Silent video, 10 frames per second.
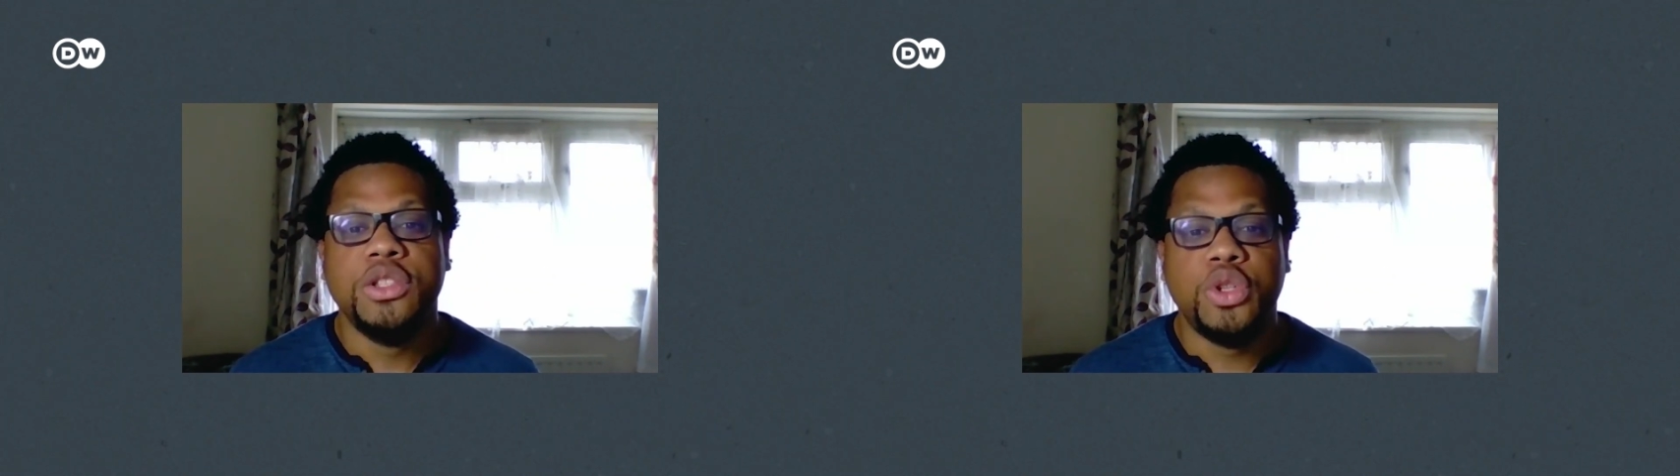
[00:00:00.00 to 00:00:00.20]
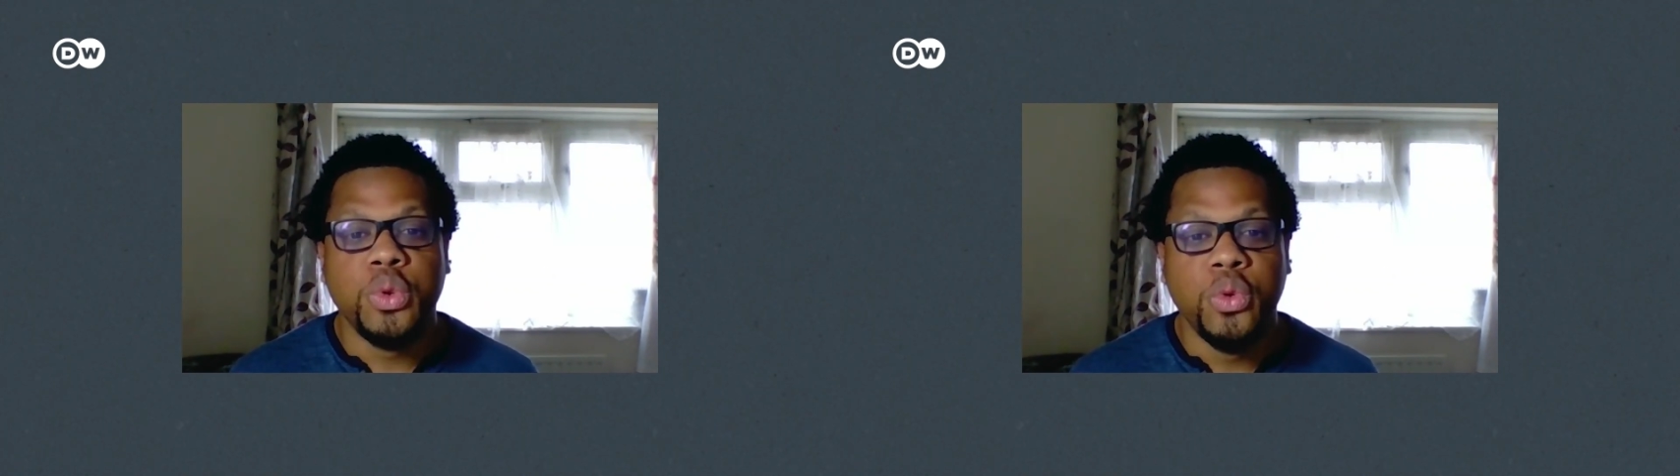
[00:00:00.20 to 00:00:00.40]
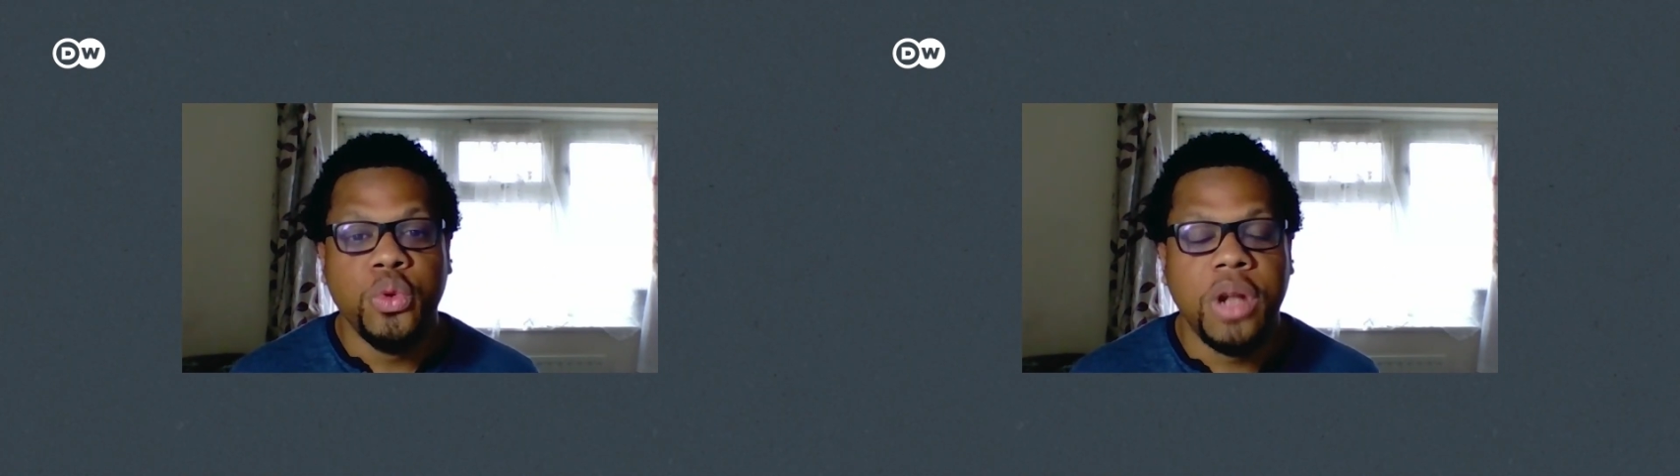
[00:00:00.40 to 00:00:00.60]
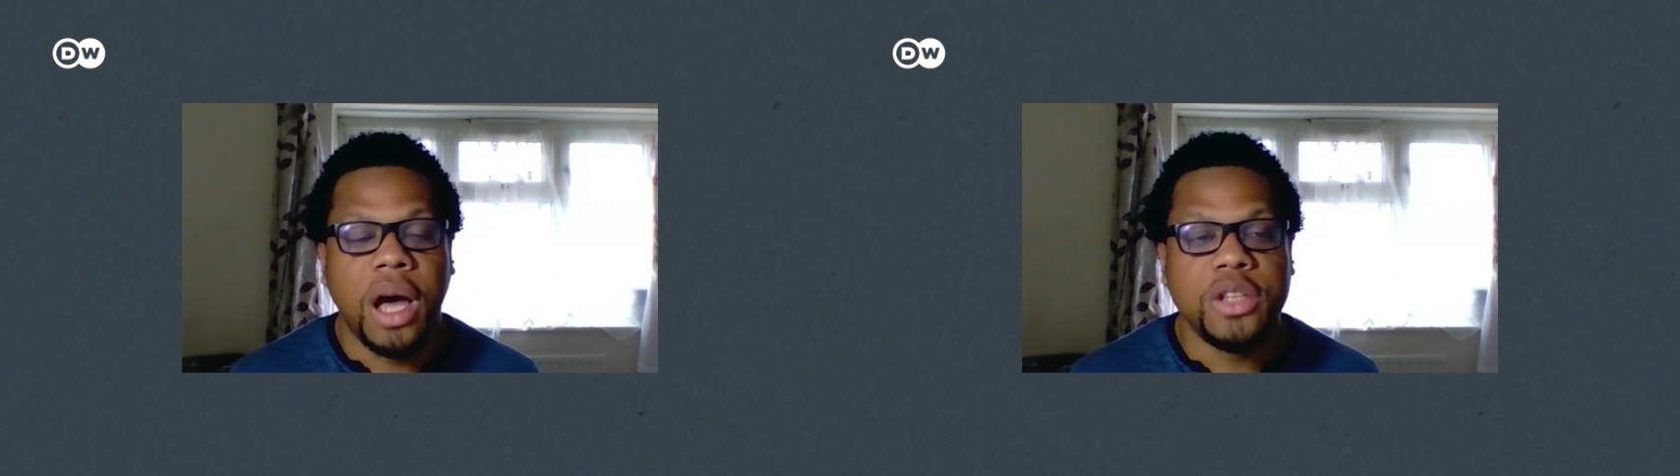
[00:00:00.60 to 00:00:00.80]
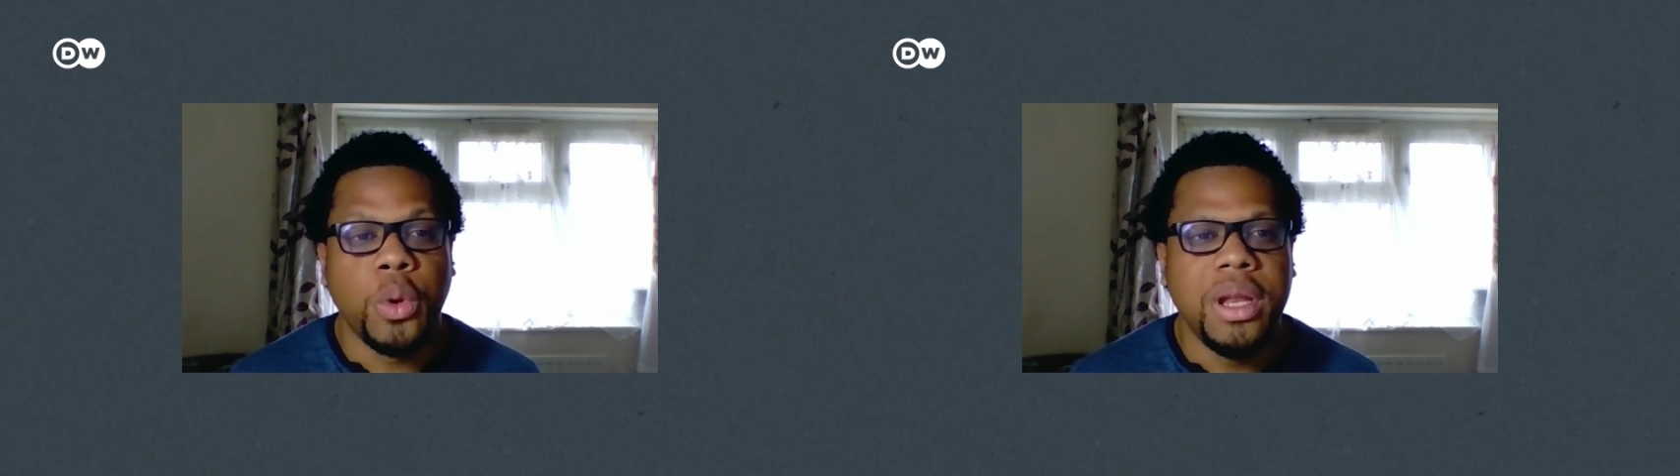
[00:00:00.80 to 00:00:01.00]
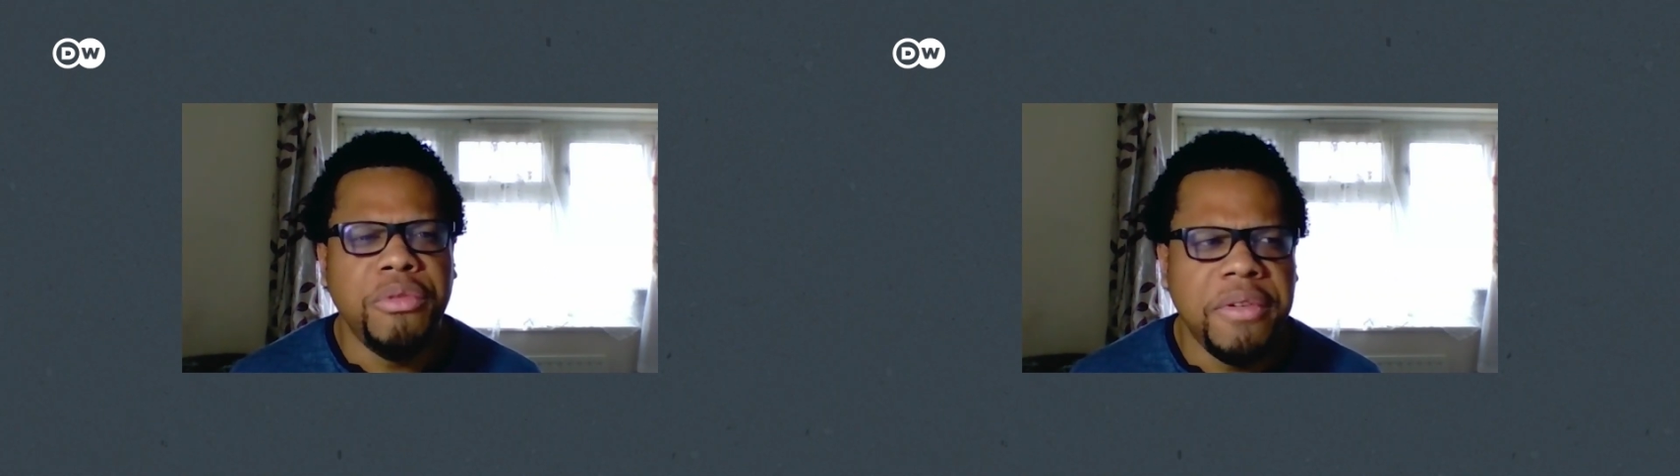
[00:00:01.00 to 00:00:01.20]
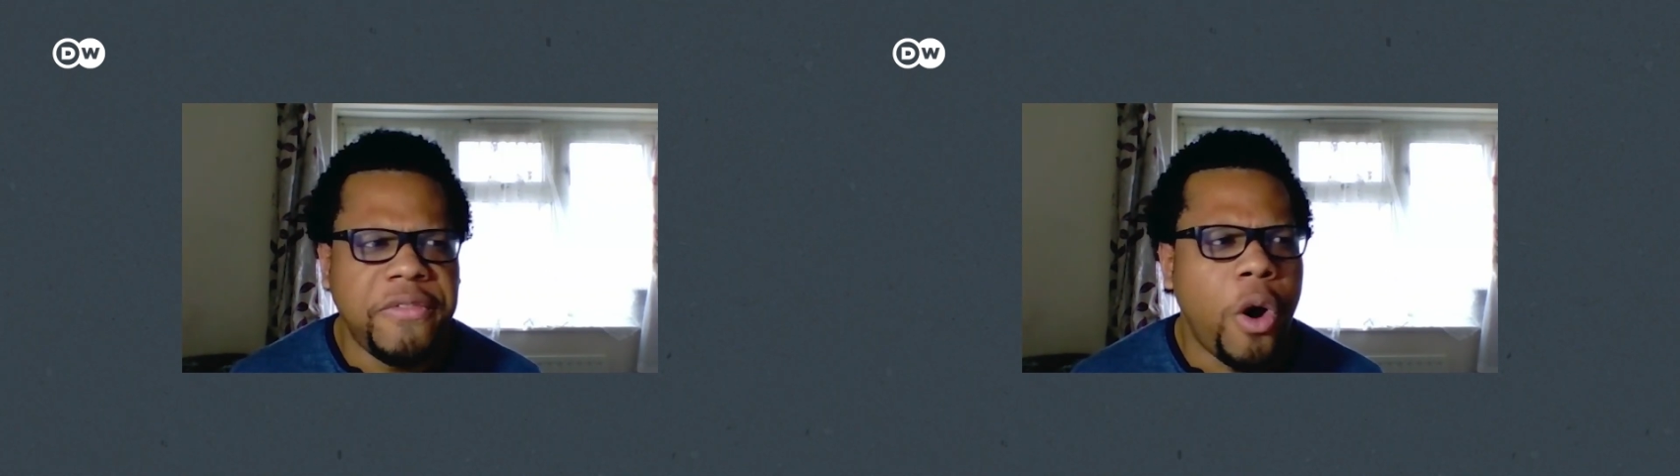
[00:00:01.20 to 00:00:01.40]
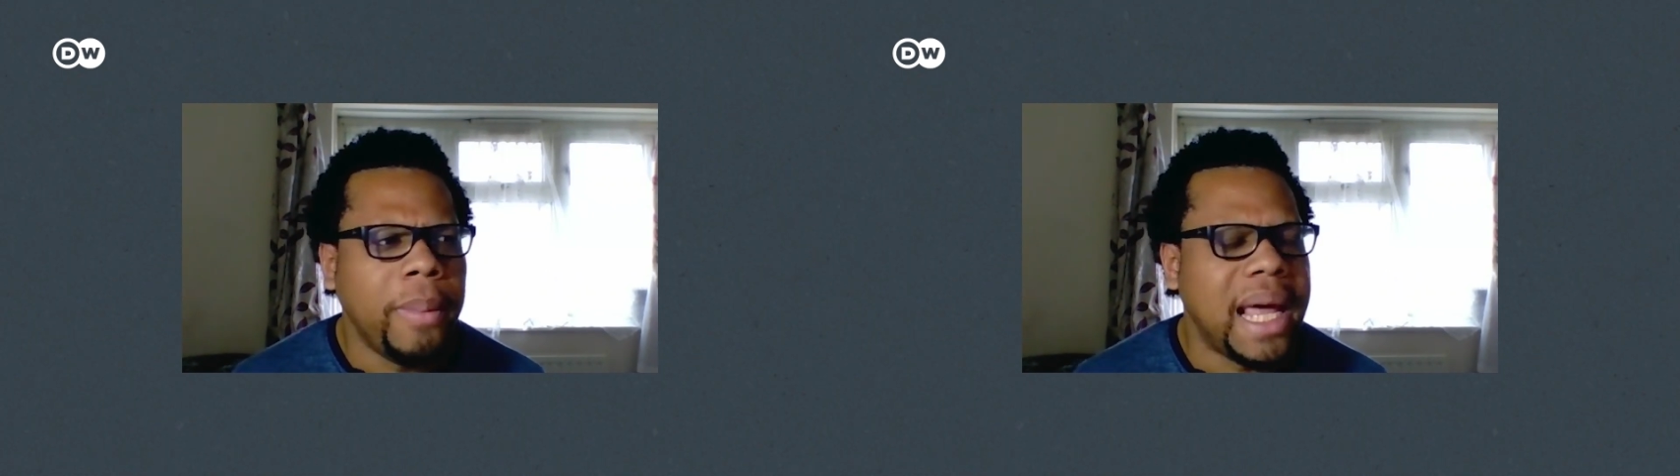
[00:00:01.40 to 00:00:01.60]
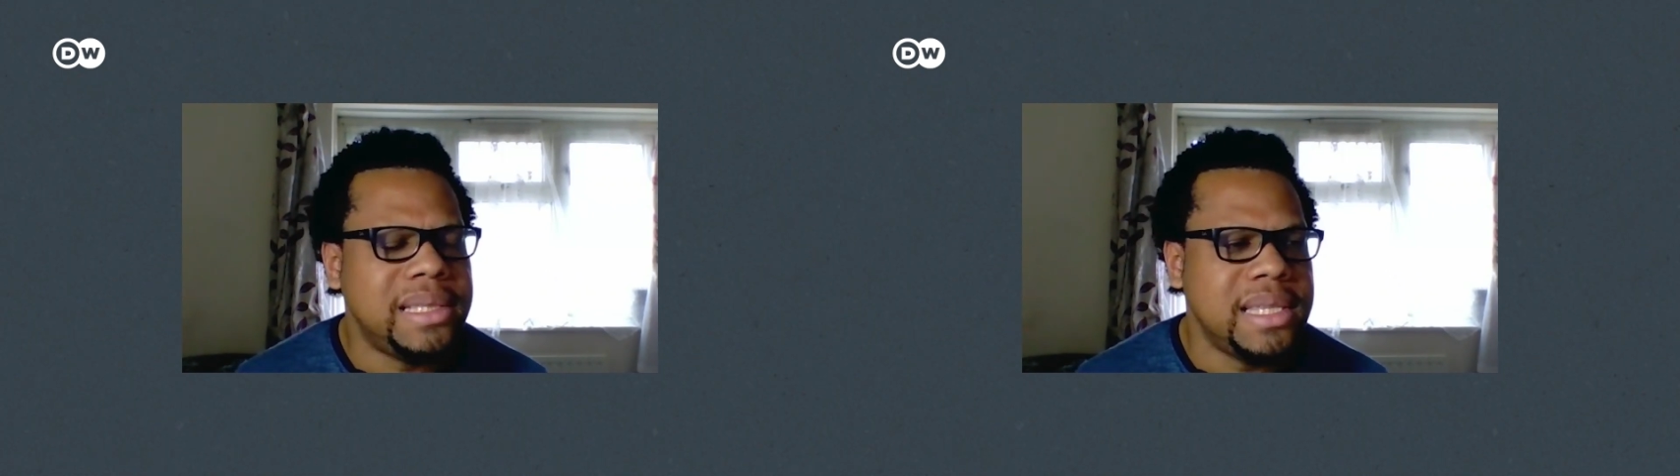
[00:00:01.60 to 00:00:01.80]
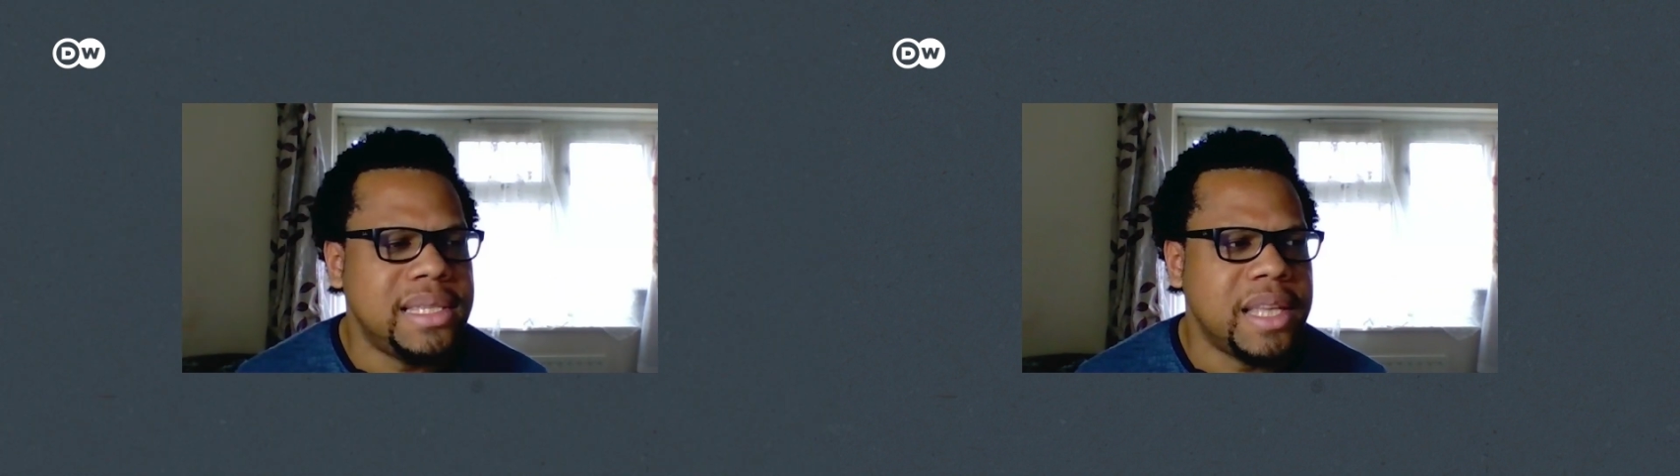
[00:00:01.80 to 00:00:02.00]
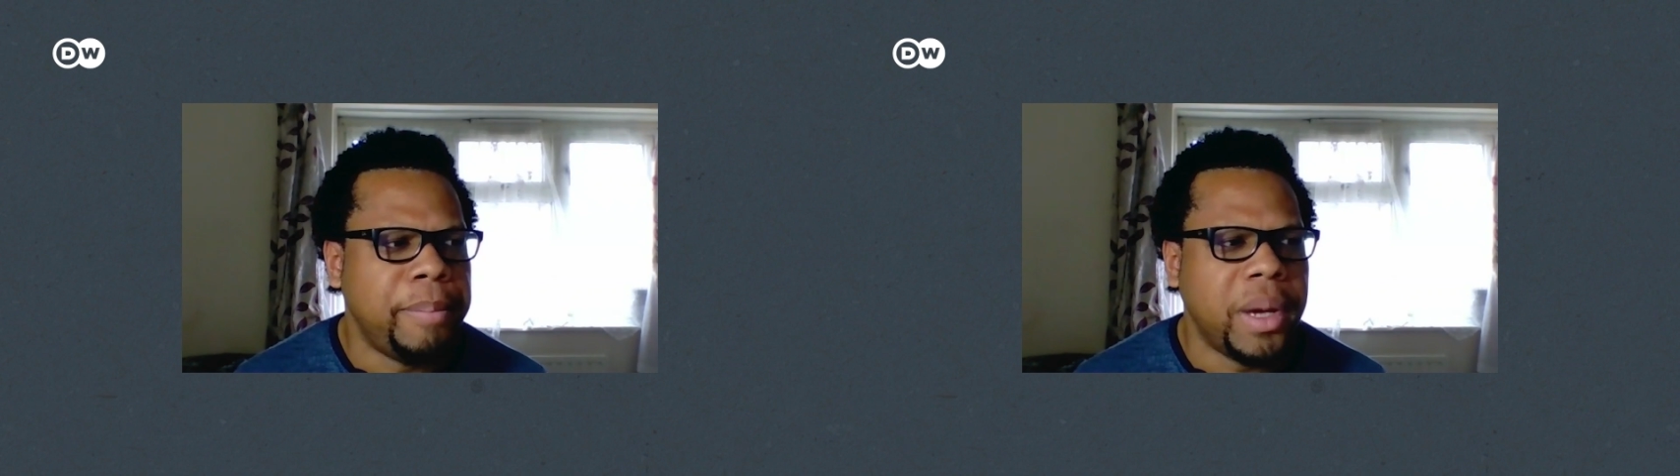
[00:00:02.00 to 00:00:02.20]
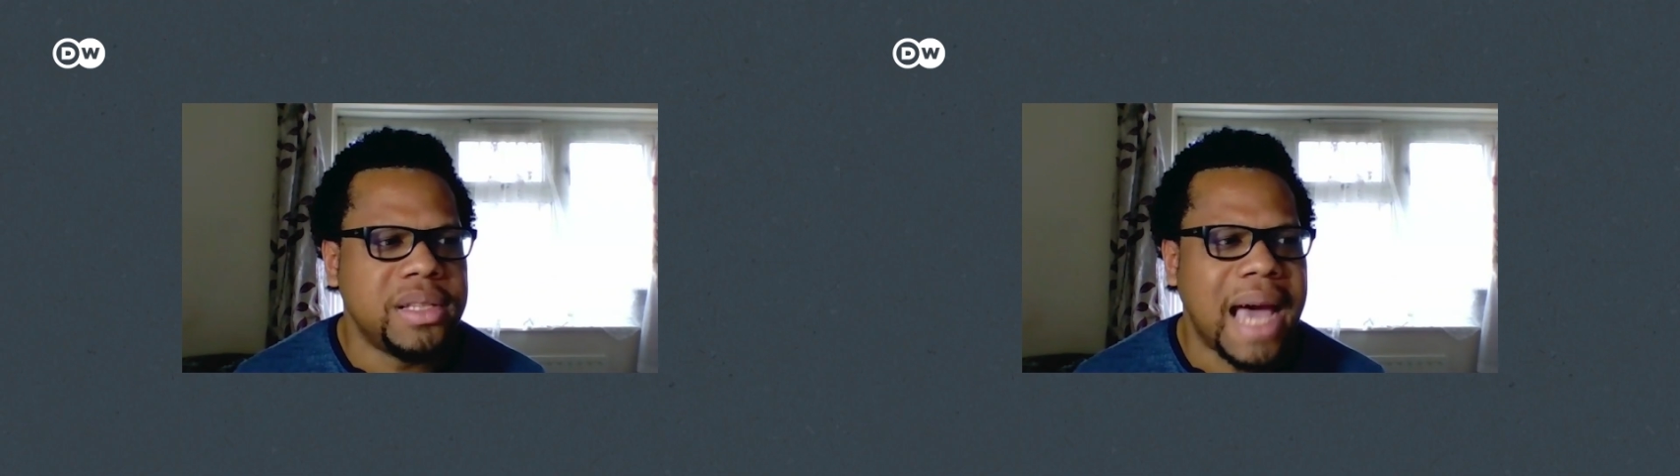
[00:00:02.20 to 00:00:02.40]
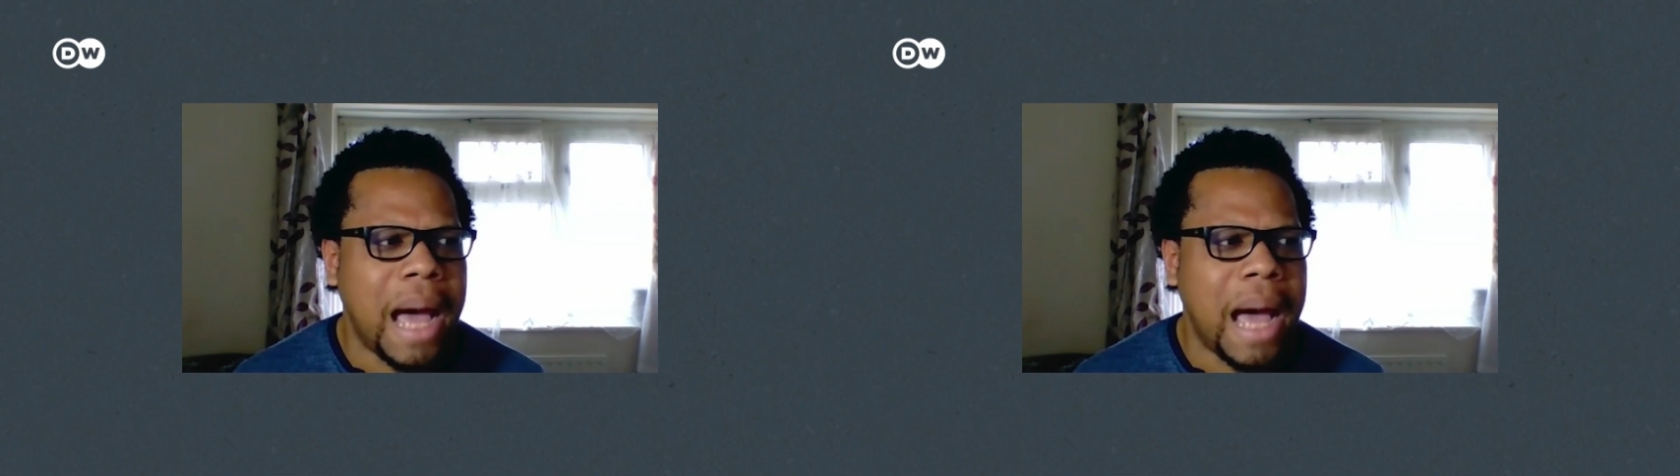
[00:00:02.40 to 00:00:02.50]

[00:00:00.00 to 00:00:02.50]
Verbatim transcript: to not only reform that system but